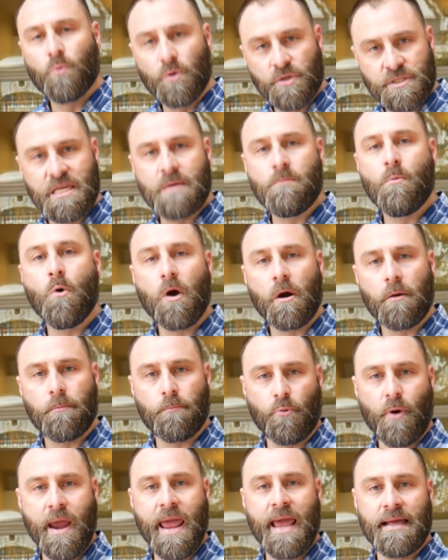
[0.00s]
see more
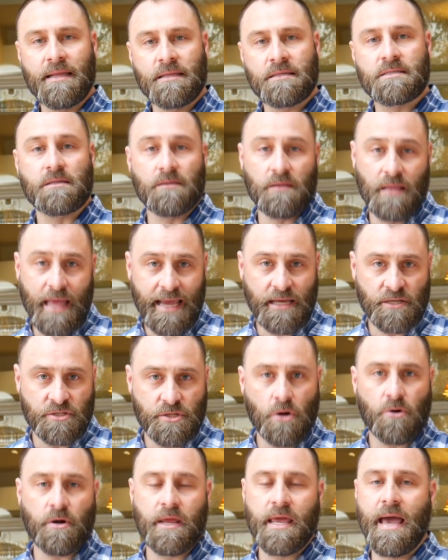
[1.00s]
brands like
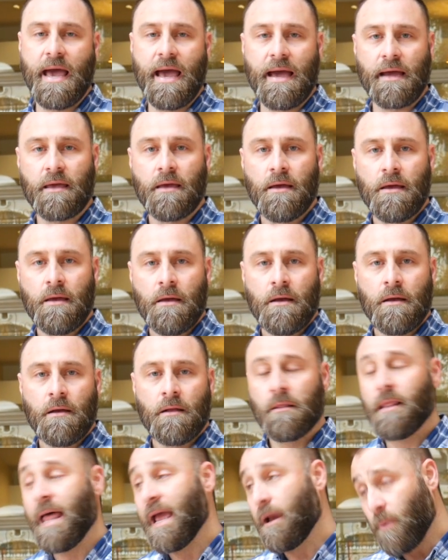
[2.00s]
ZODIAC,
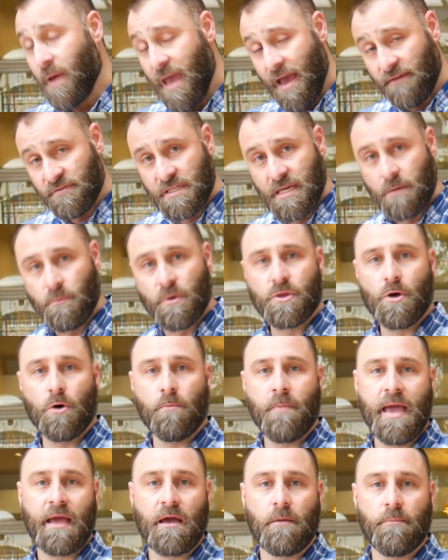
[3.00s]
like we have seen with
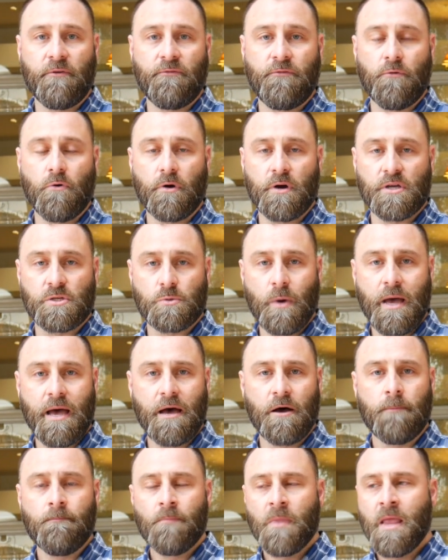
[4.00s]
Omega before as
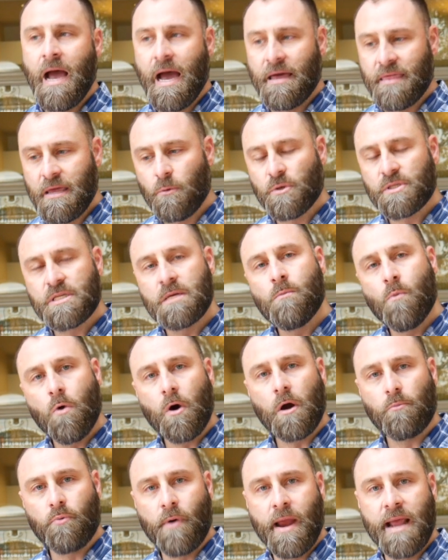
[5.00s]
well. I think we'll see
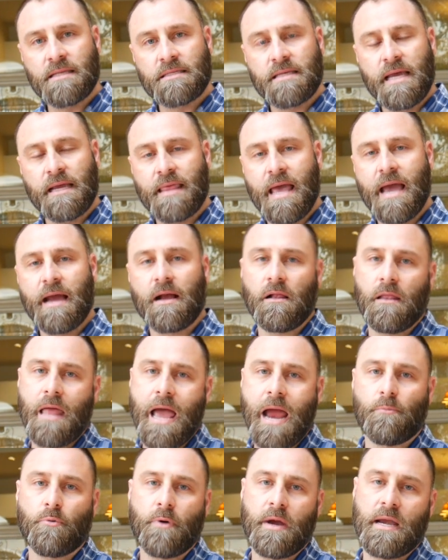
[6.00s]
more brands like that
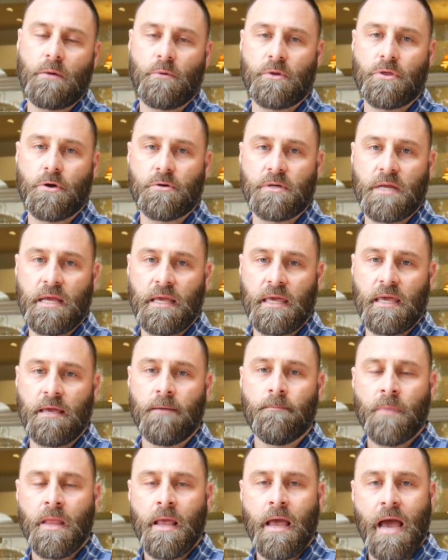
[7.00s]
collaborating with HODINKEE
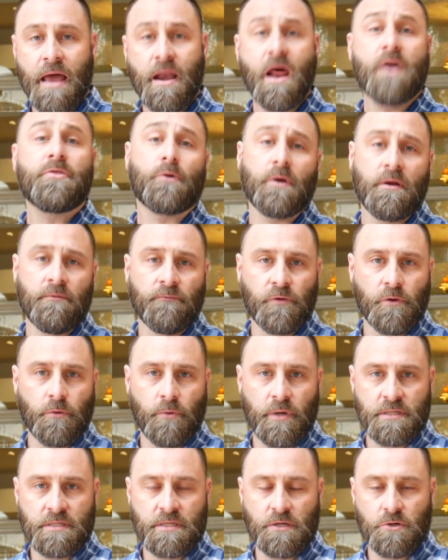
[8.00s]
and other
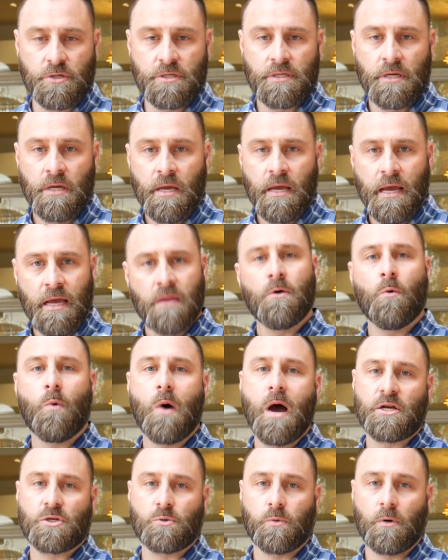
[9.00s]
influencers in the
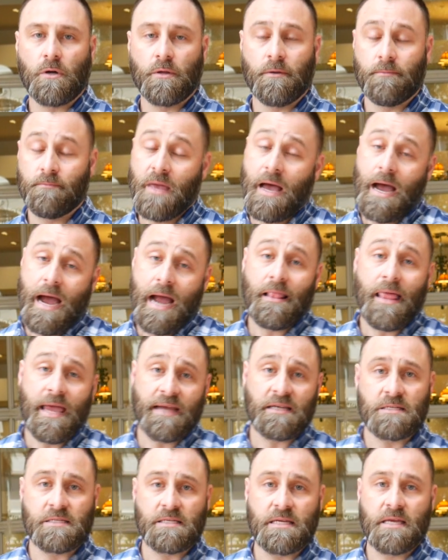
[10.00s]
watch world. I
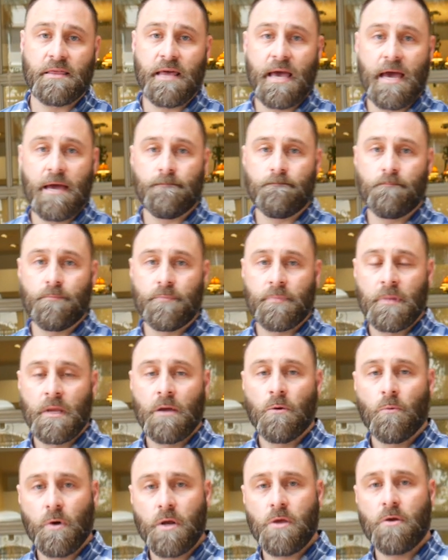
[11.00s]
like to see that.
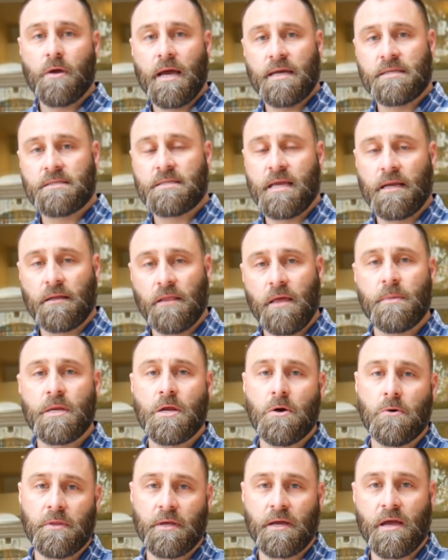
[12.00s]
What do you guys think? Let me
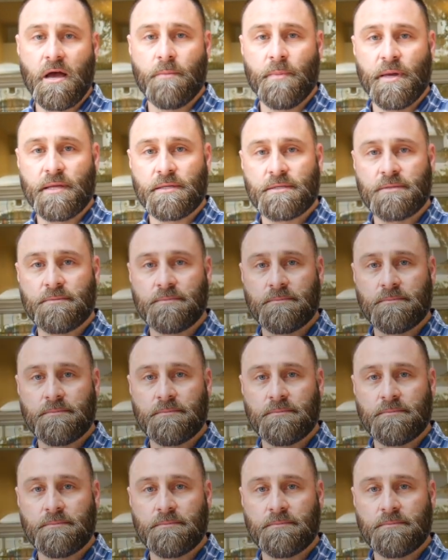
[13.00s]
know in the comments.